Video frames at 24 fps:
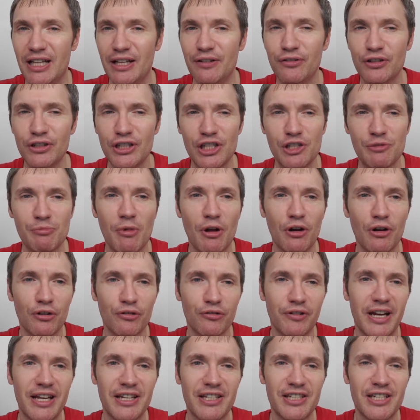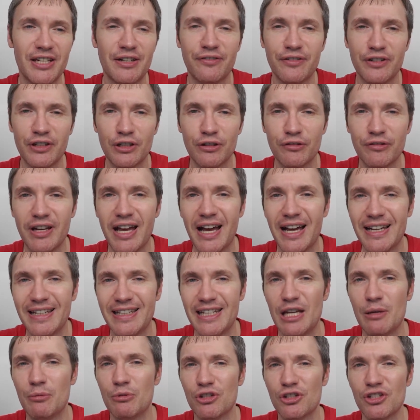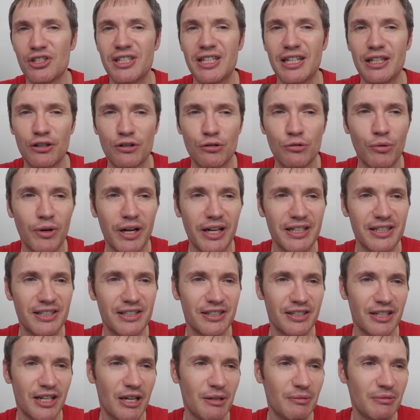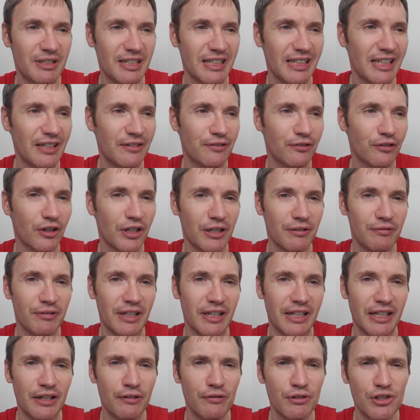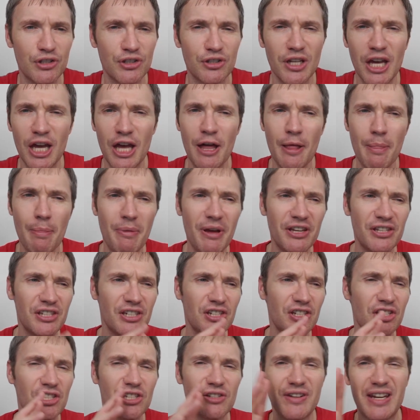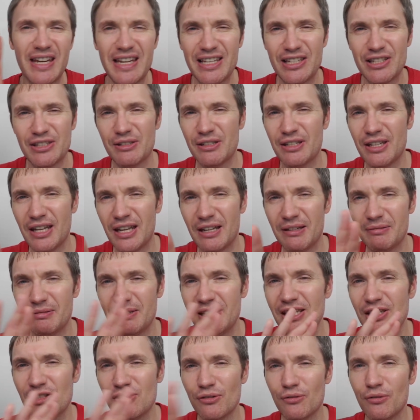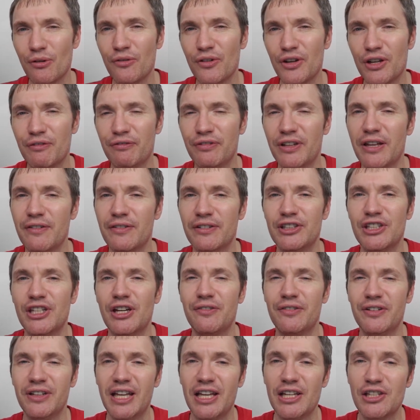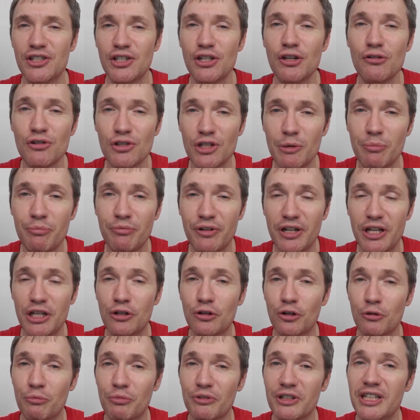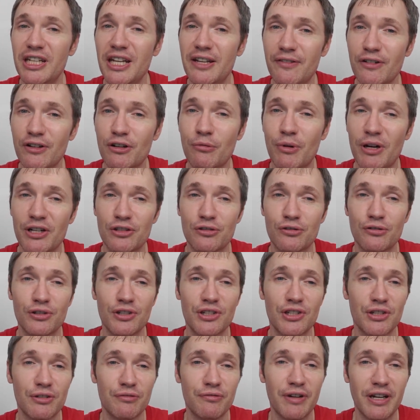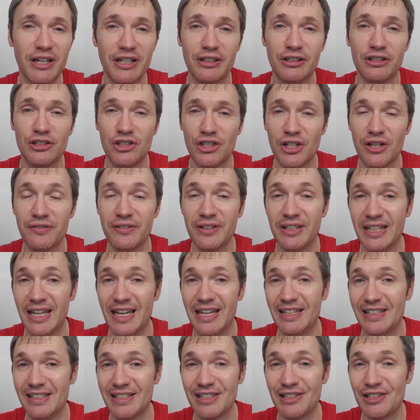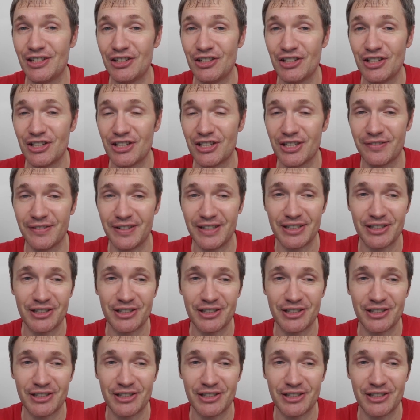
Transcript: I thought they smelled great and everything, a great idea, but just didn't quite deliver on it really. And I was basically, just of it is, these other flavoured Jaffa Cakes are usually pretty good, but they're never quite as good as the regular Jaffa Cakes, is the gist of it.